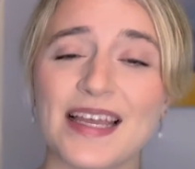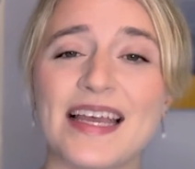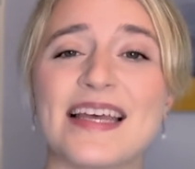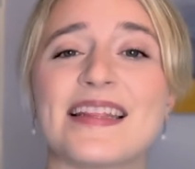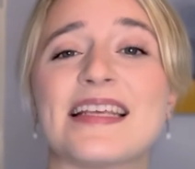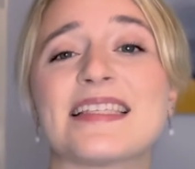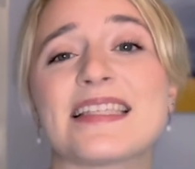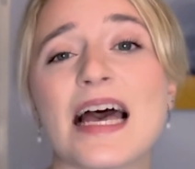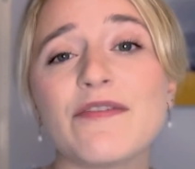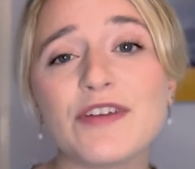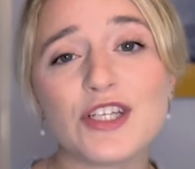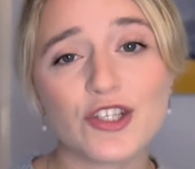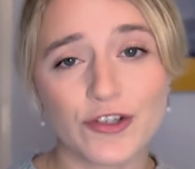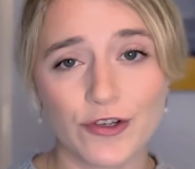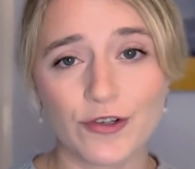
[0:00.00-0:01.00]
The
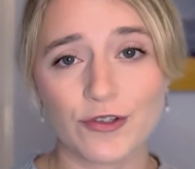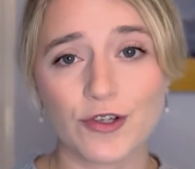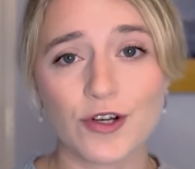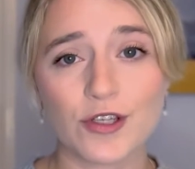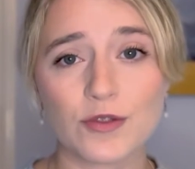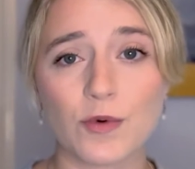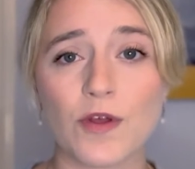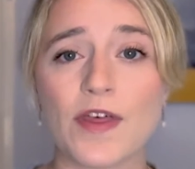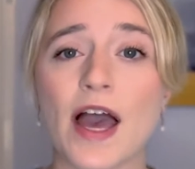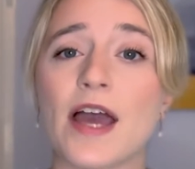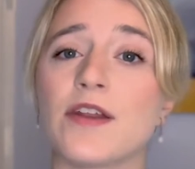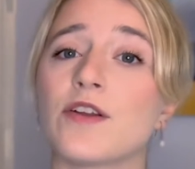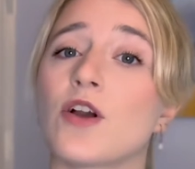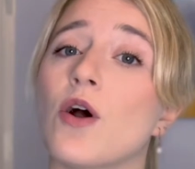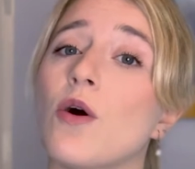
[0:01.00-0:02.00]
7 choosers will
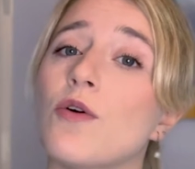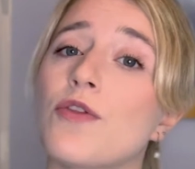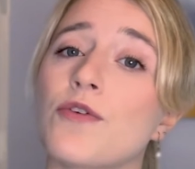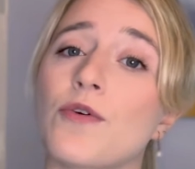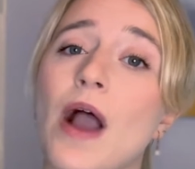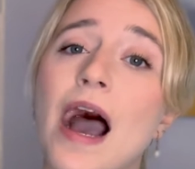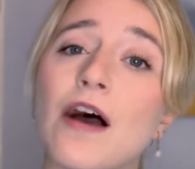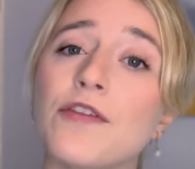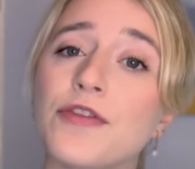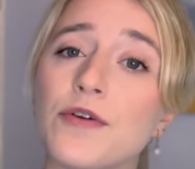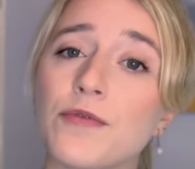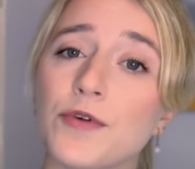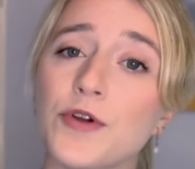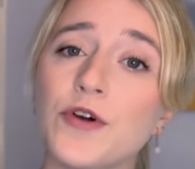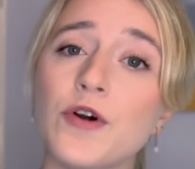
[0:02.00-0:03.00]
then go throughout the
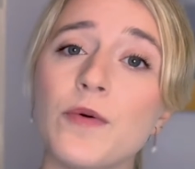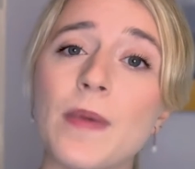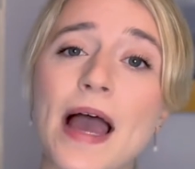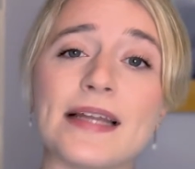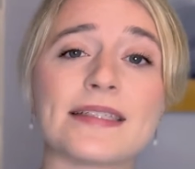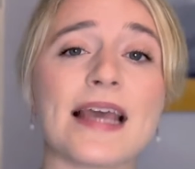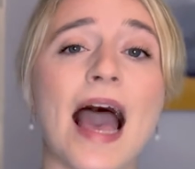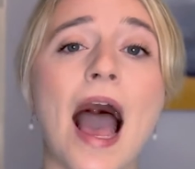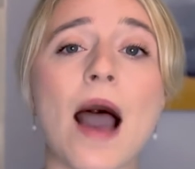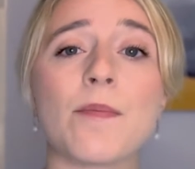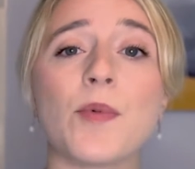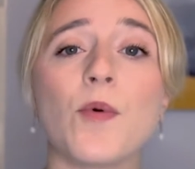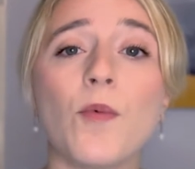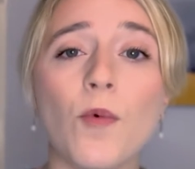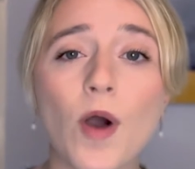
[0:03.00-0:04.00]
room and tap
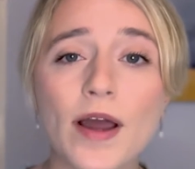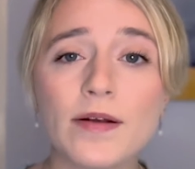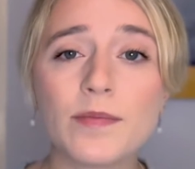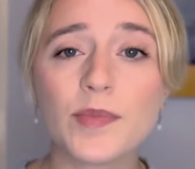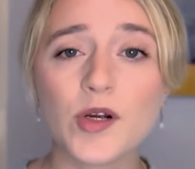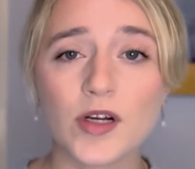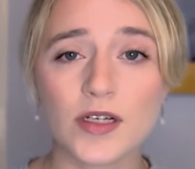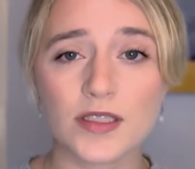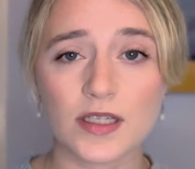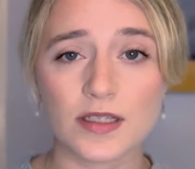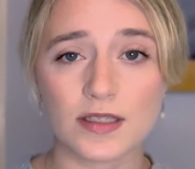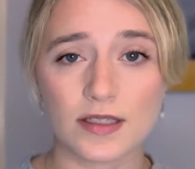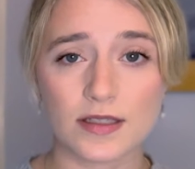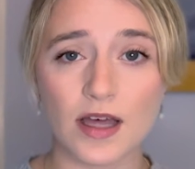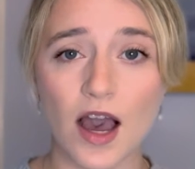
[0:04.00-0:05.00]
one
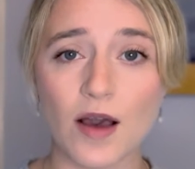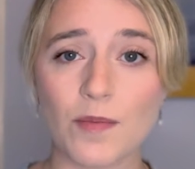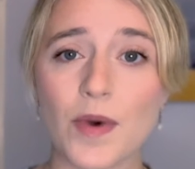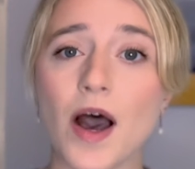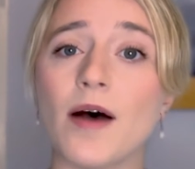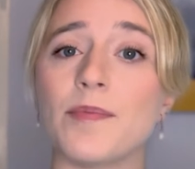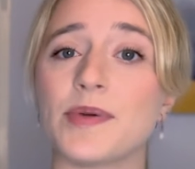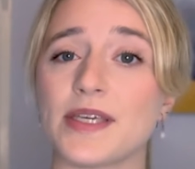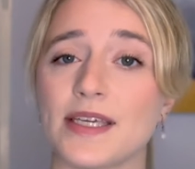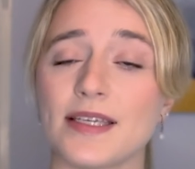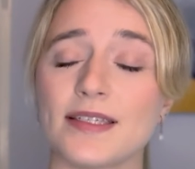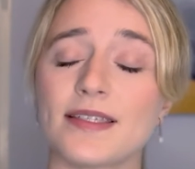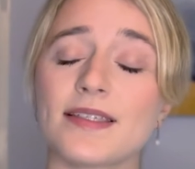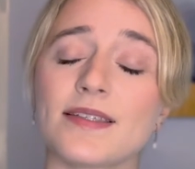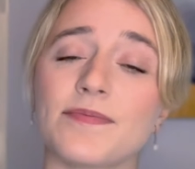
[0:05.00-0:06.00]
person's thumb
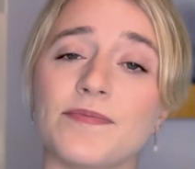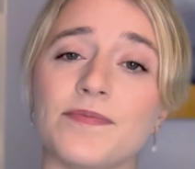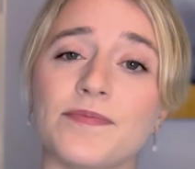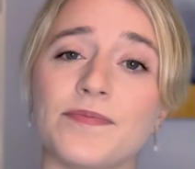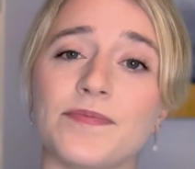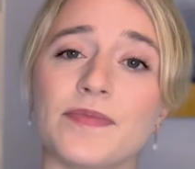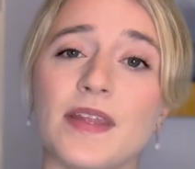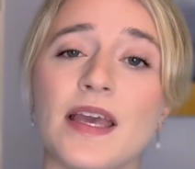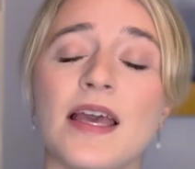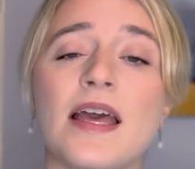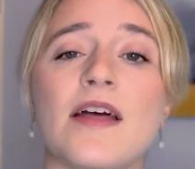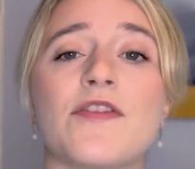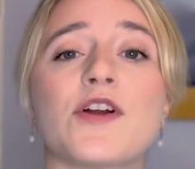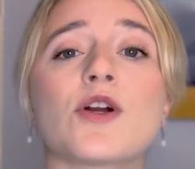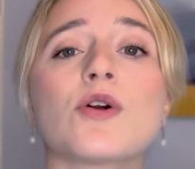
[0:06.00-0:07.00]
apiece.
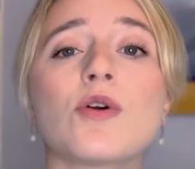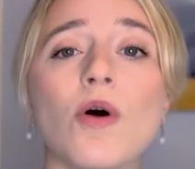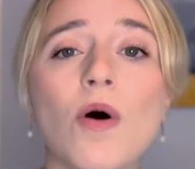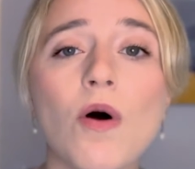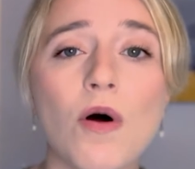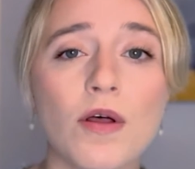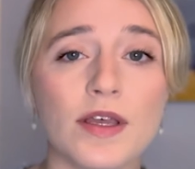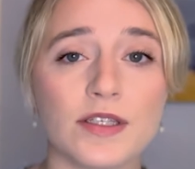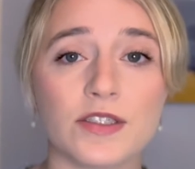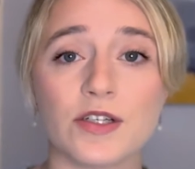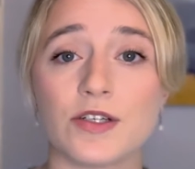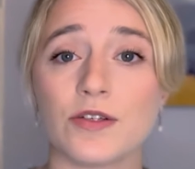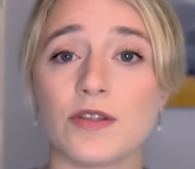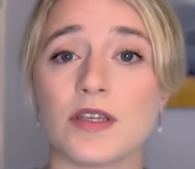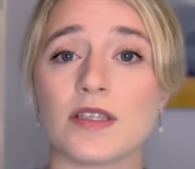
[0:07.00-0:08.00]
Their goal is to
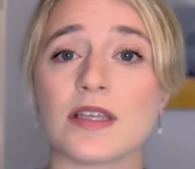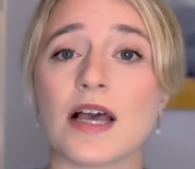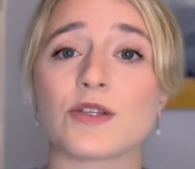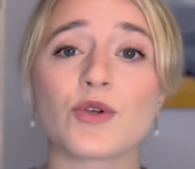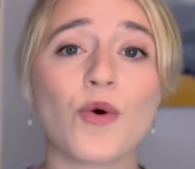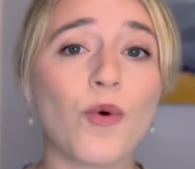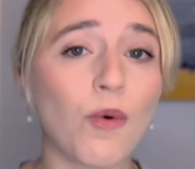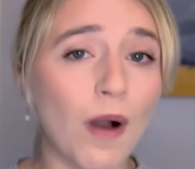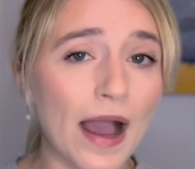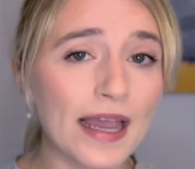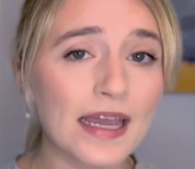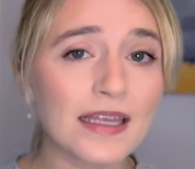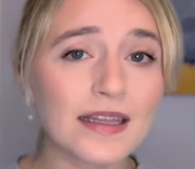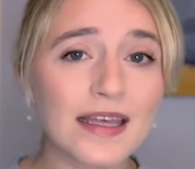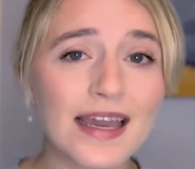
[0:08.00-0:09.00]
do this as
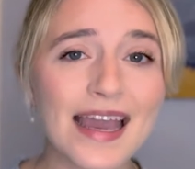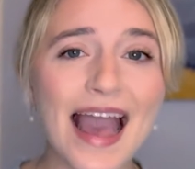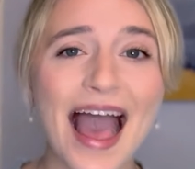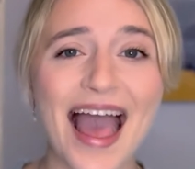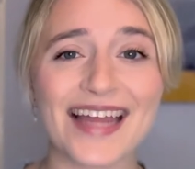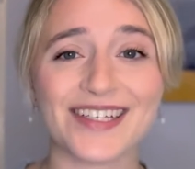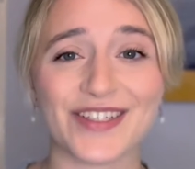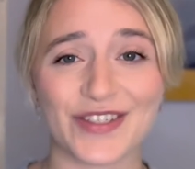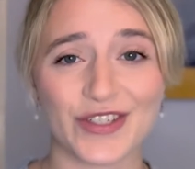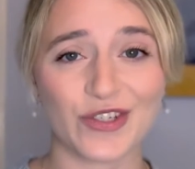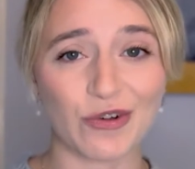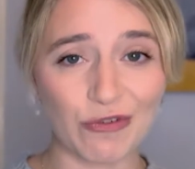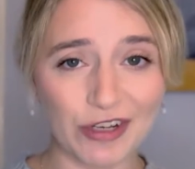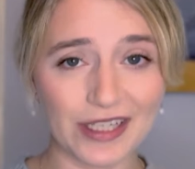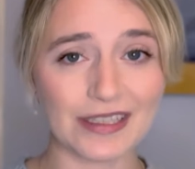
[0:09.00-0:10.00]
quietly and
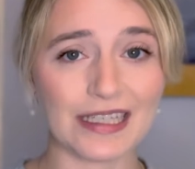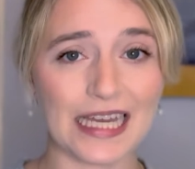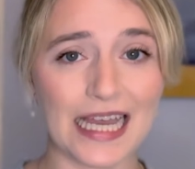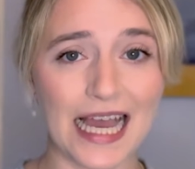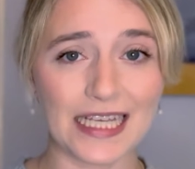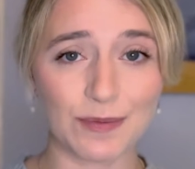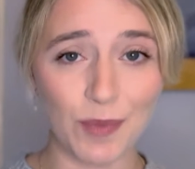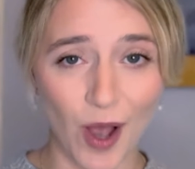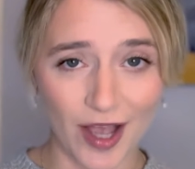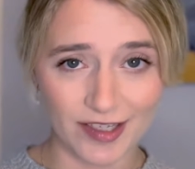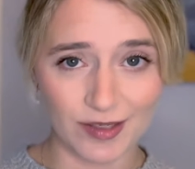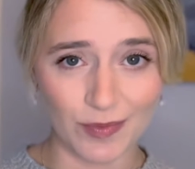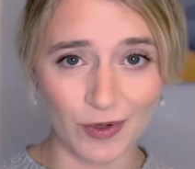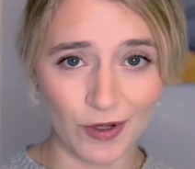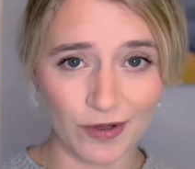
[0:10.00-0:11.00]
discreetly as
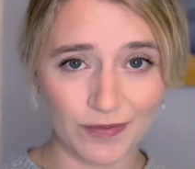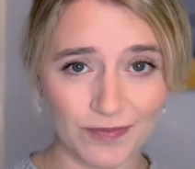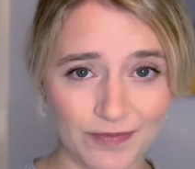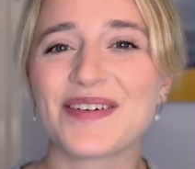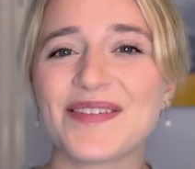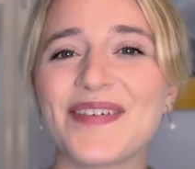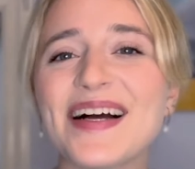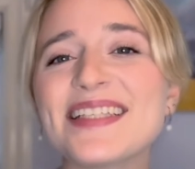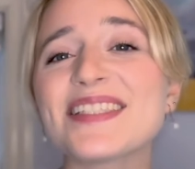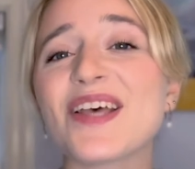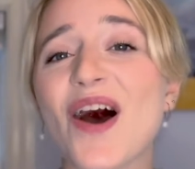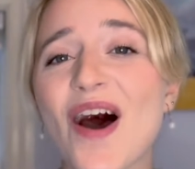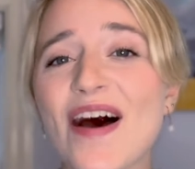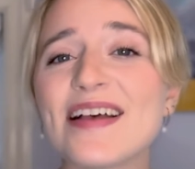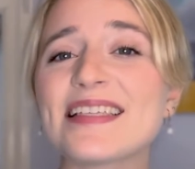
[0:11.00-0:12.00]
possible. Once
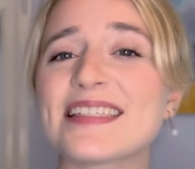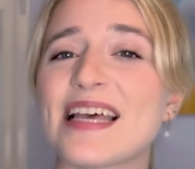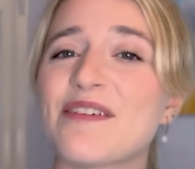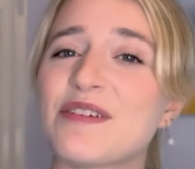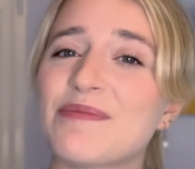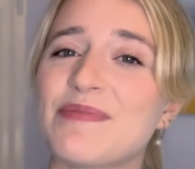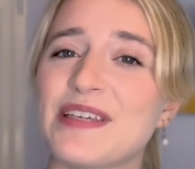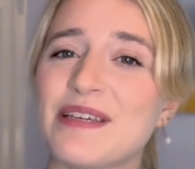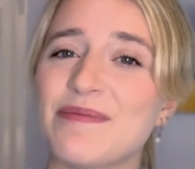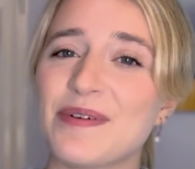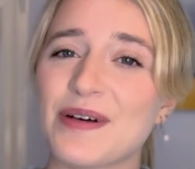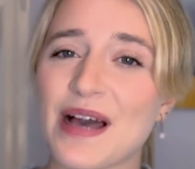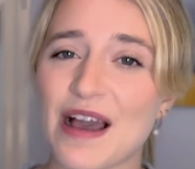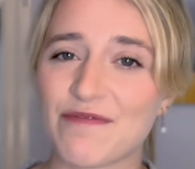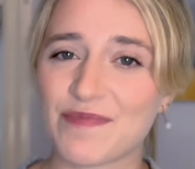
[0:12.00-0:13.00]
all 7
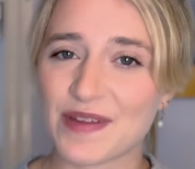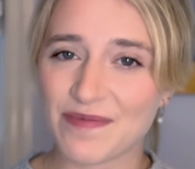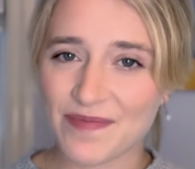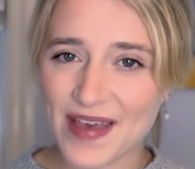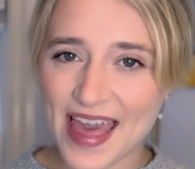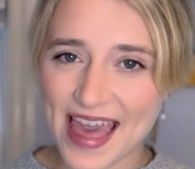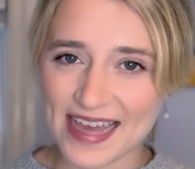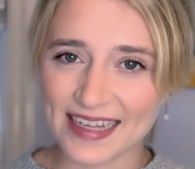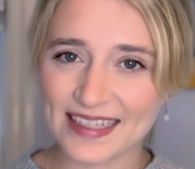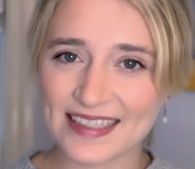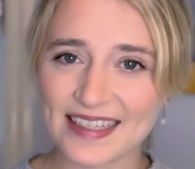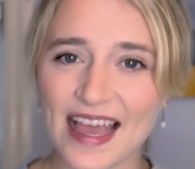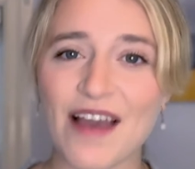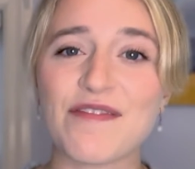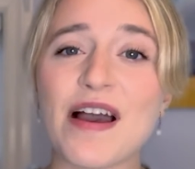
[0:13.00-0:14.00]
people have been
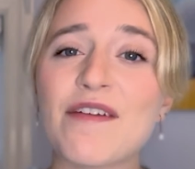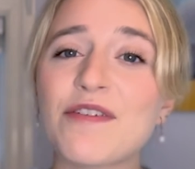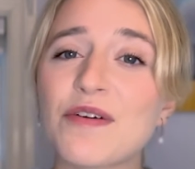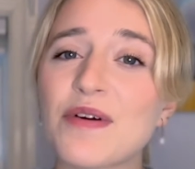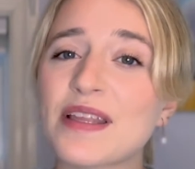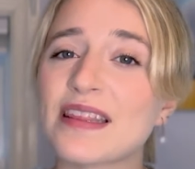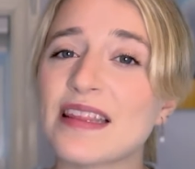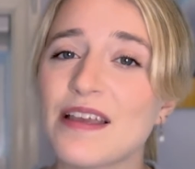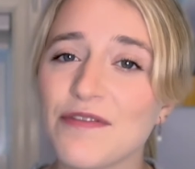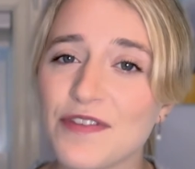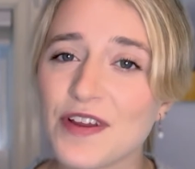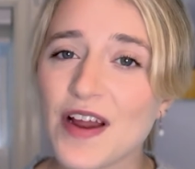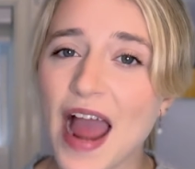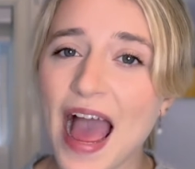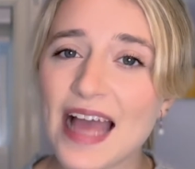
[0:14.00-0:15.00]
picked, have everyone lift
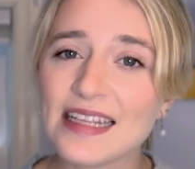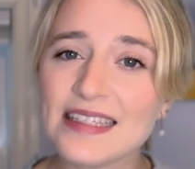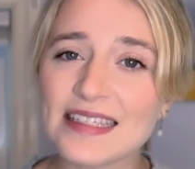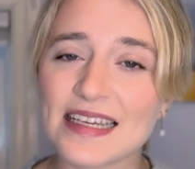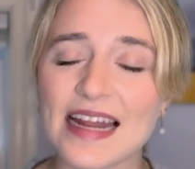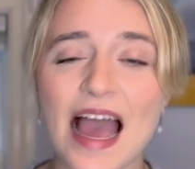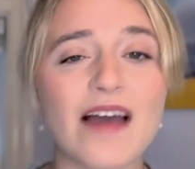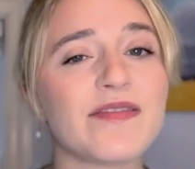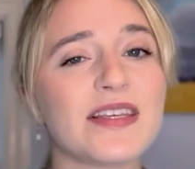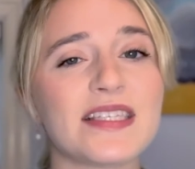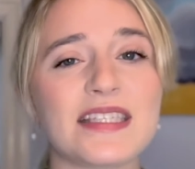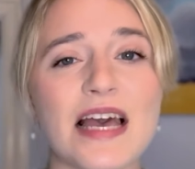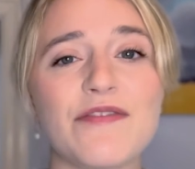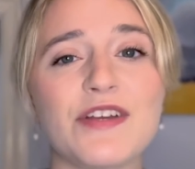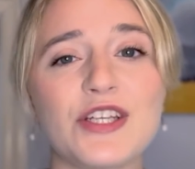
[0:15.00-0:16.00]
their heads and have the
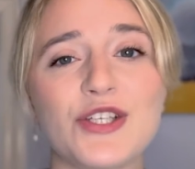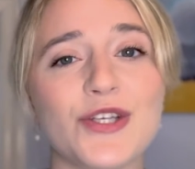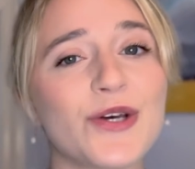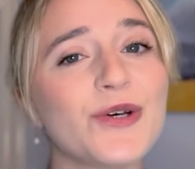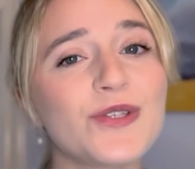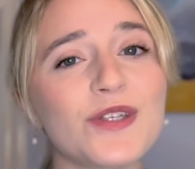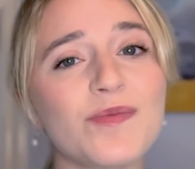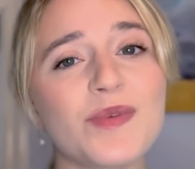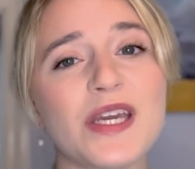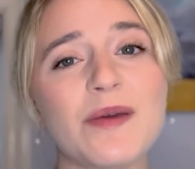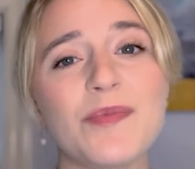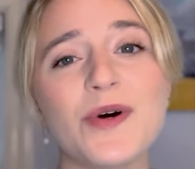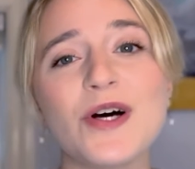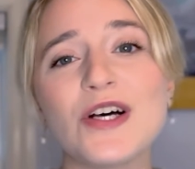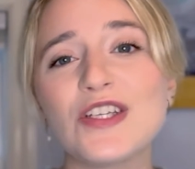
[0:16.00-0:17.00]
7 chosen
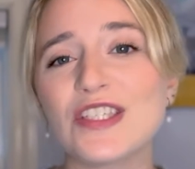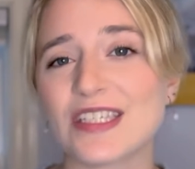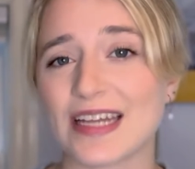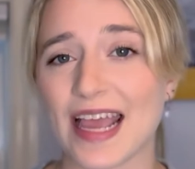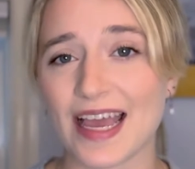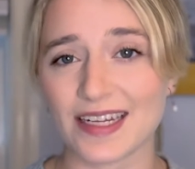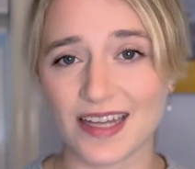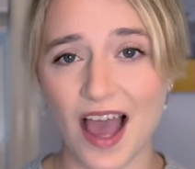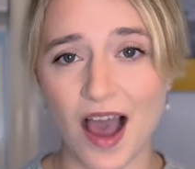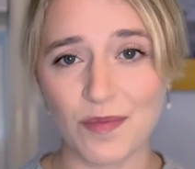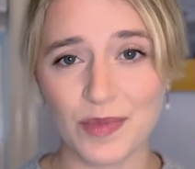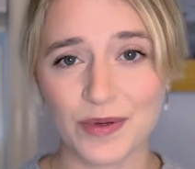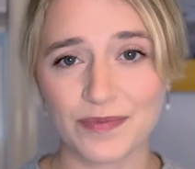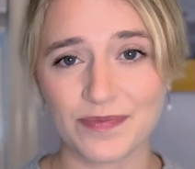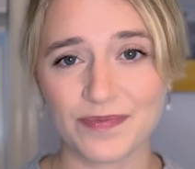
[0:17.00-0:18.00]
people stand up.